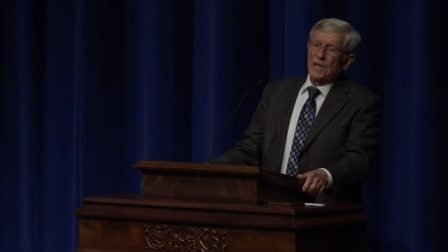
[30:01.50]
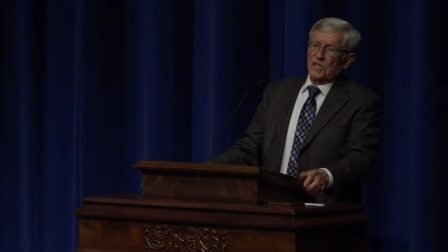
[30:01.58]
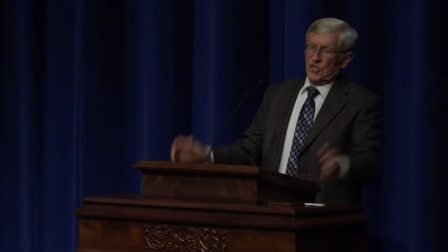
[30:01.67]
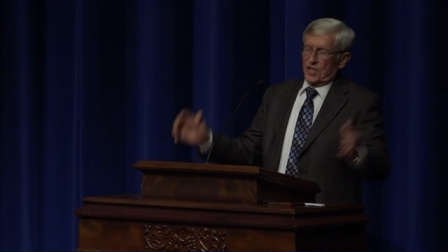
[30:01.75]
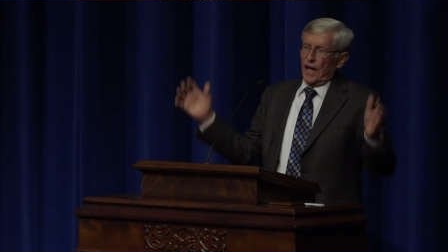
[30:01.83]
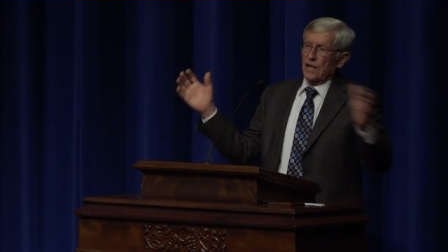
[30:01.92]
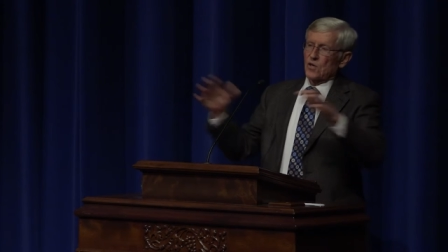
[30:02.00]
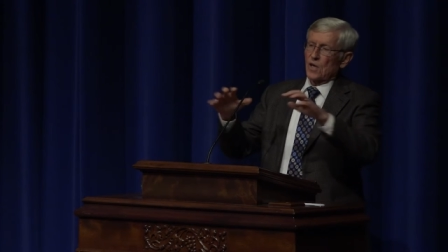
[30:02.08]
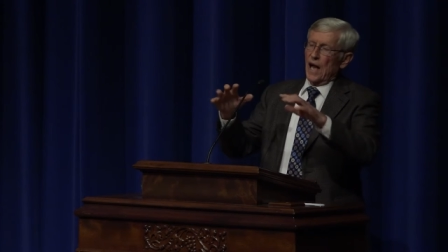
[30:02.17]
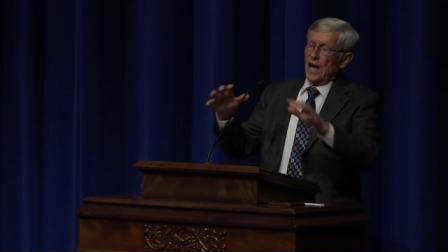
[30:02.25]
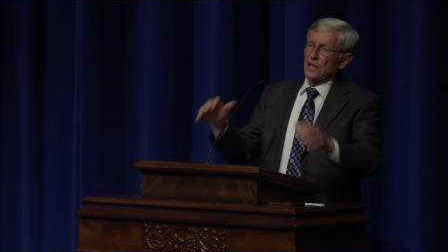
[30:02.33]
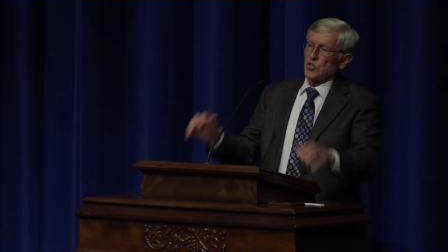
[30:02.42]

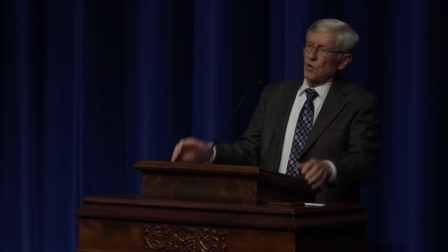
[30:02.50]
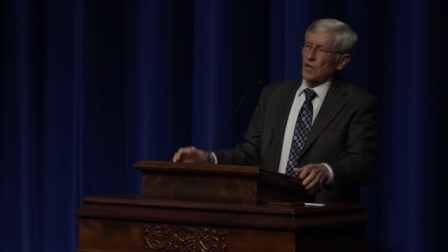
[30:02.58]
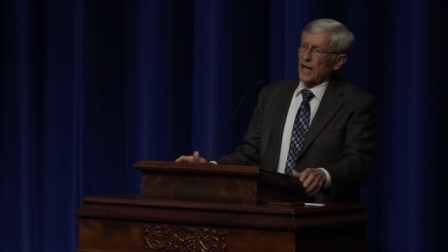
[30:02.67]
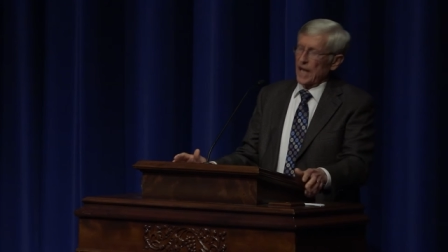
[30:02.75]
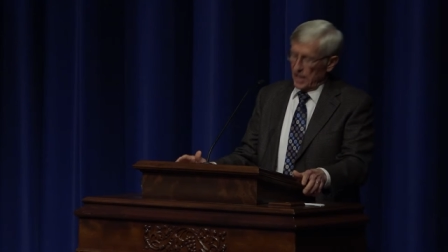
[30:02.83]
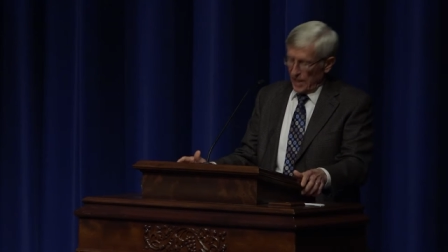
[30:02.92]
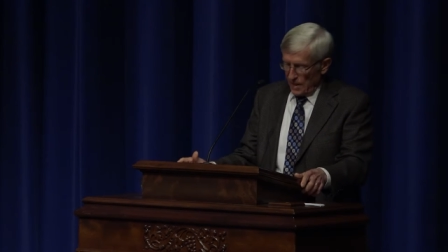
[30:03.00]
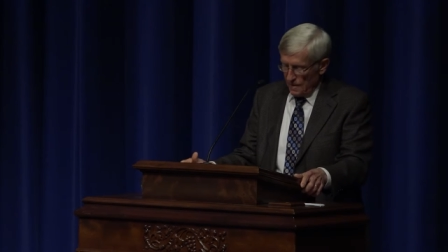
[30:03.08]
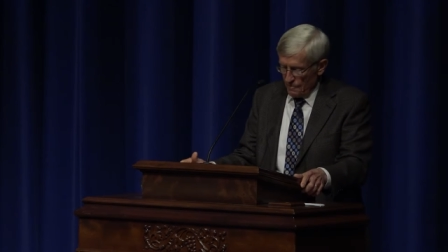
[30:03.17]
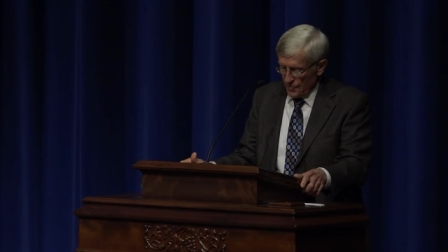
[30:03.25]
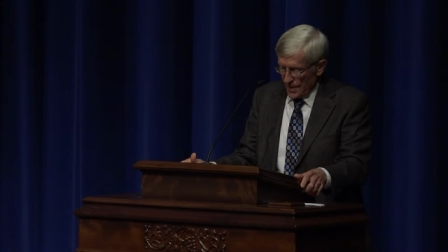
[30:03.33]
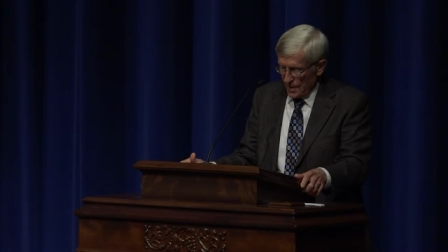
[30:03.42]
standardize organic.
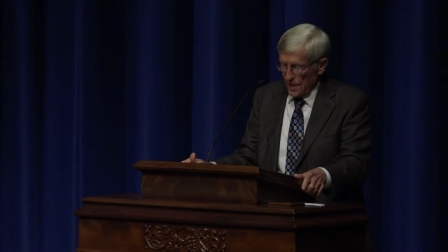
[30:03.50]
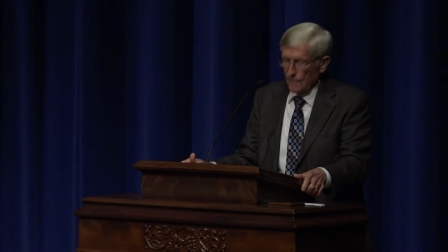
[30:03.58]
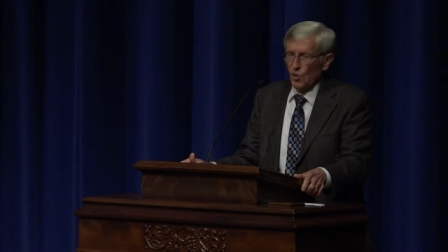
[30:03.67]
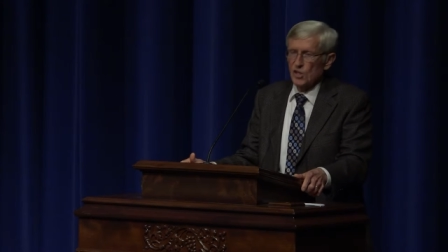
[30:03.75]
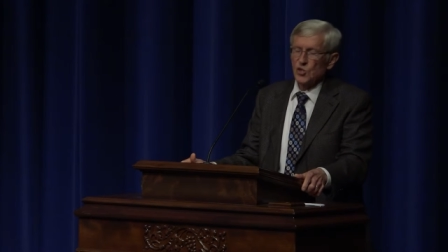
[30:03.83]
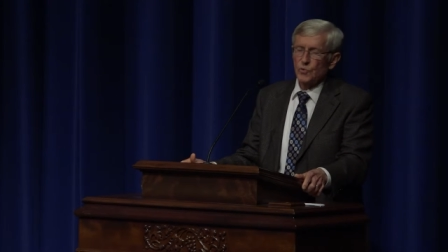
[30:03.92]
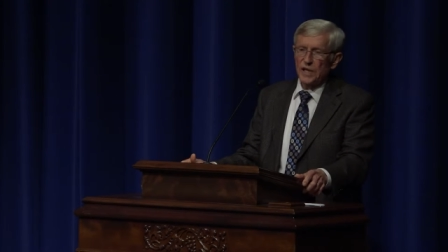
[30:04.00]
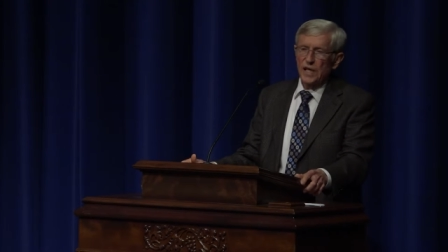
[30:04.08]
And once we